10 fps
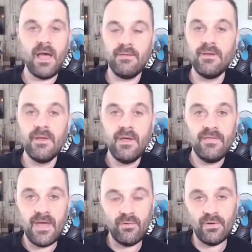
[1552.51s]
And
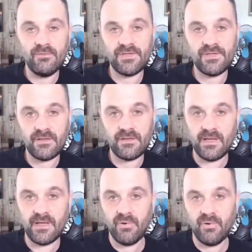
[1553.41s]
then all of a
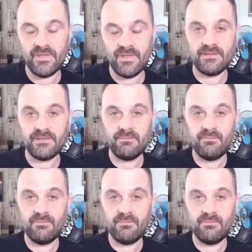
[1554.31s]
sudden they put this